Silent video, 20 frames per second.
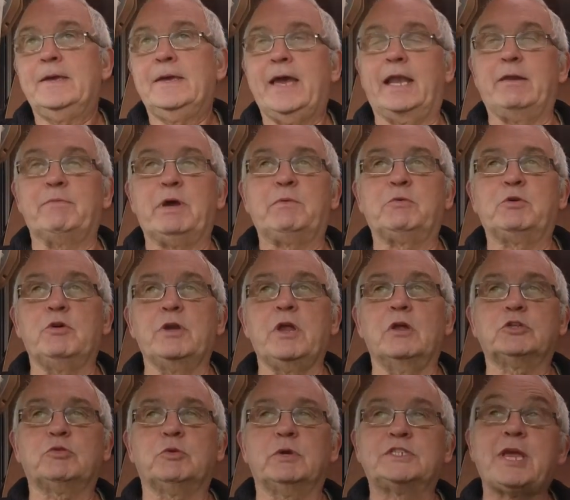Anyway, we're going
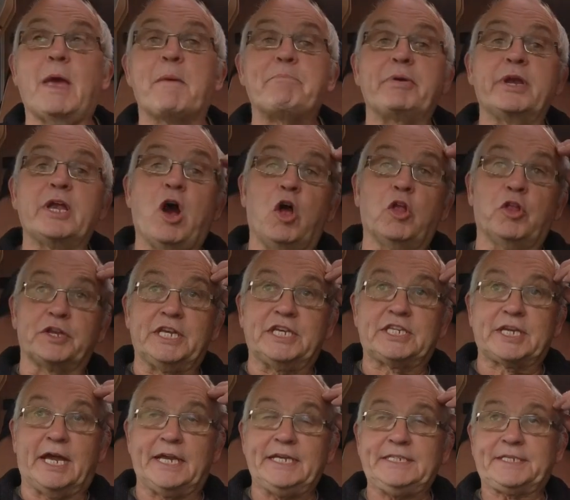on to a temporary holiday
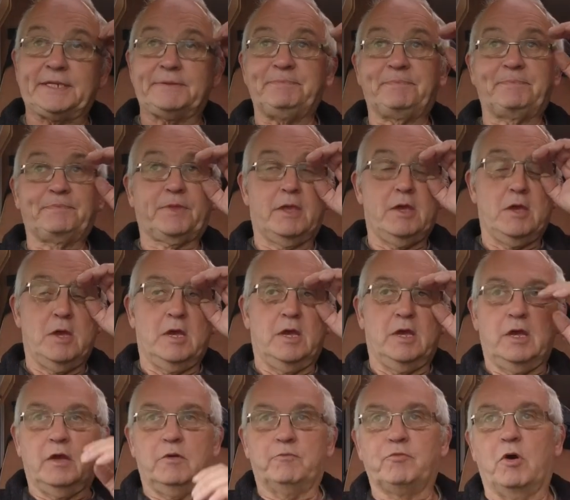site
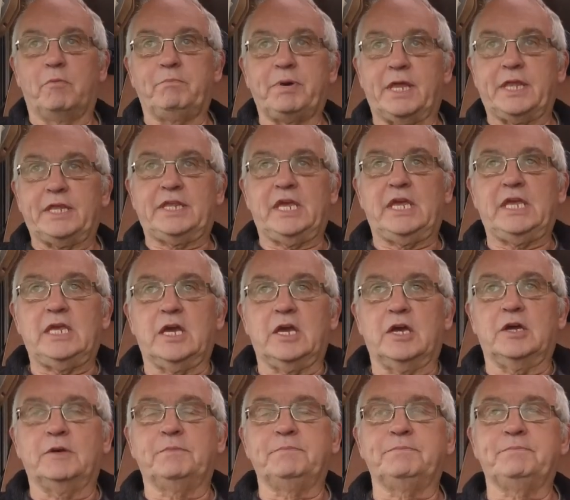run by the
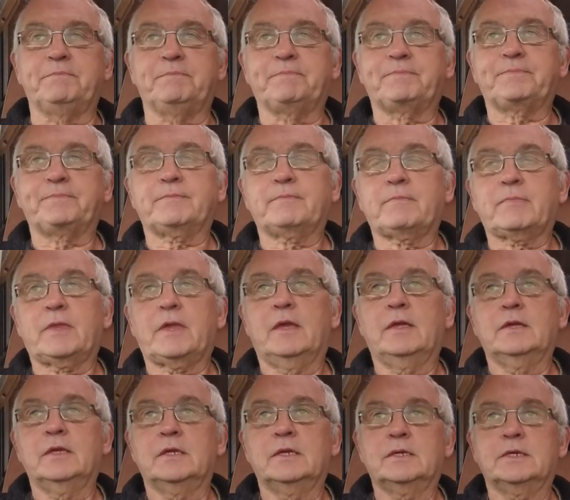
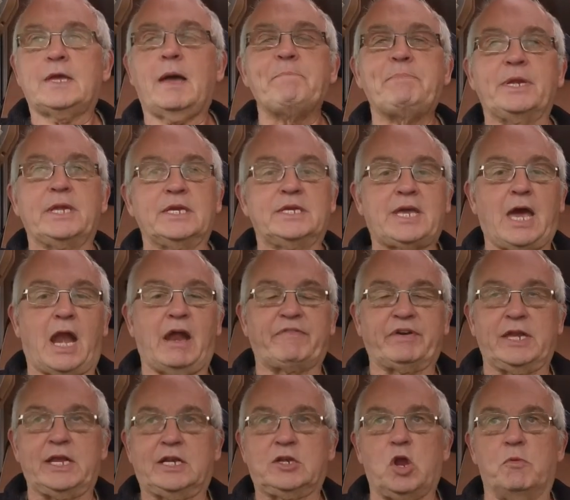um, Camping and
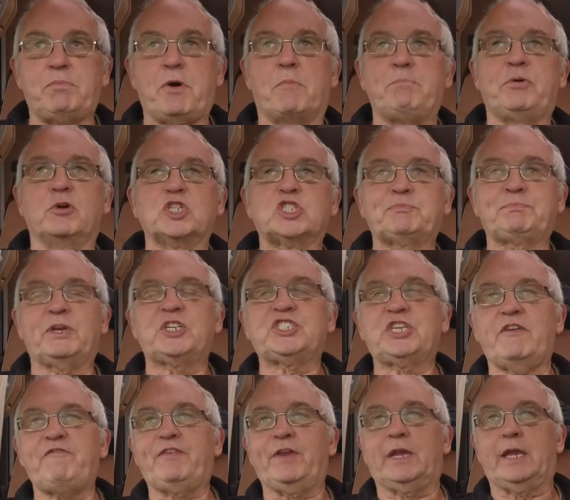Caravanning Club, but
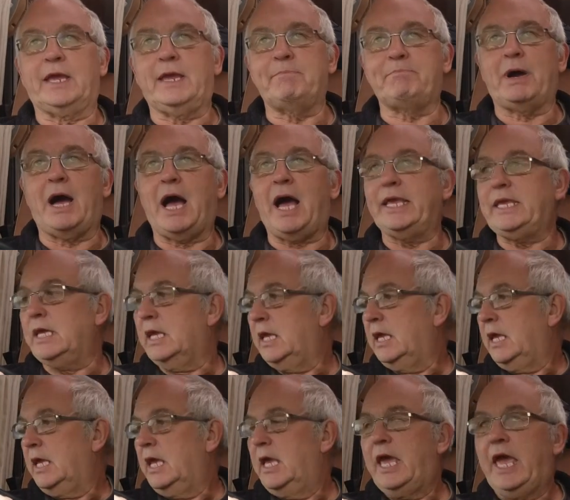specifically by
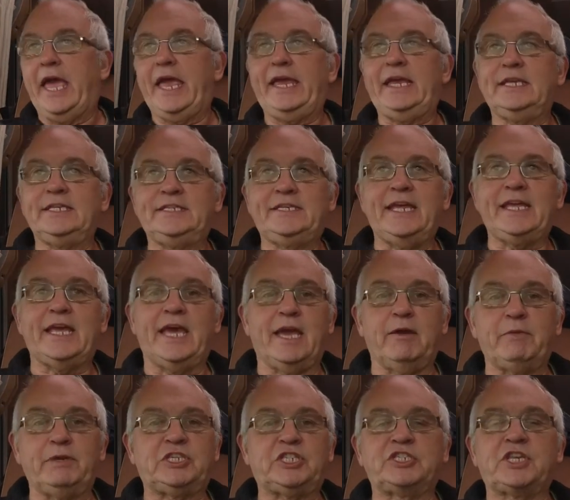a DA,
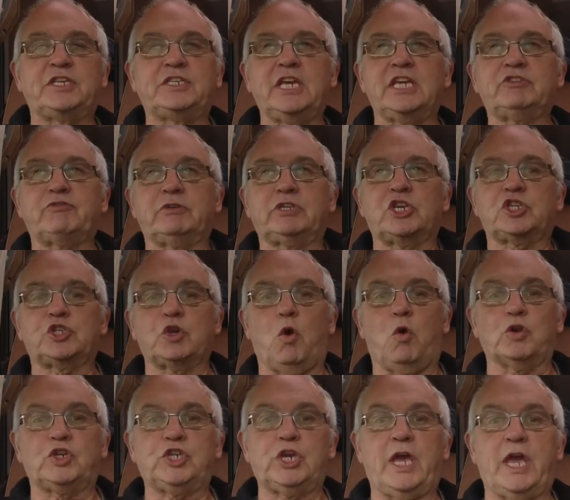which is a district
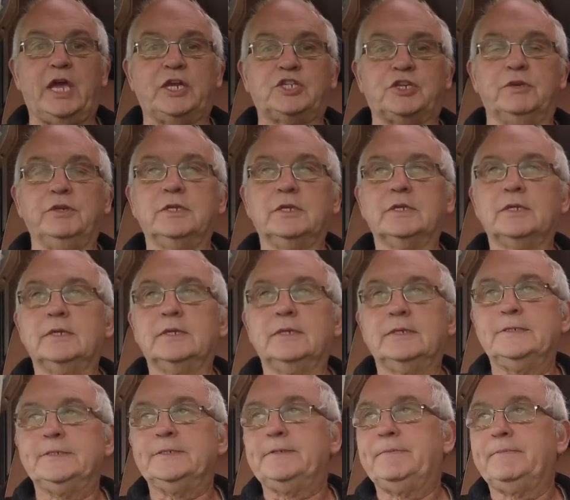association
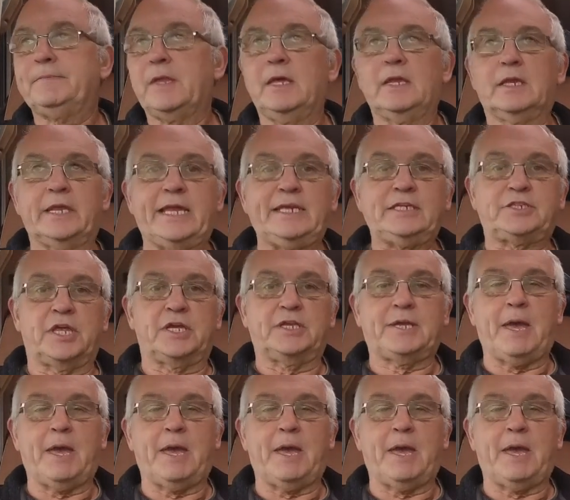meet to a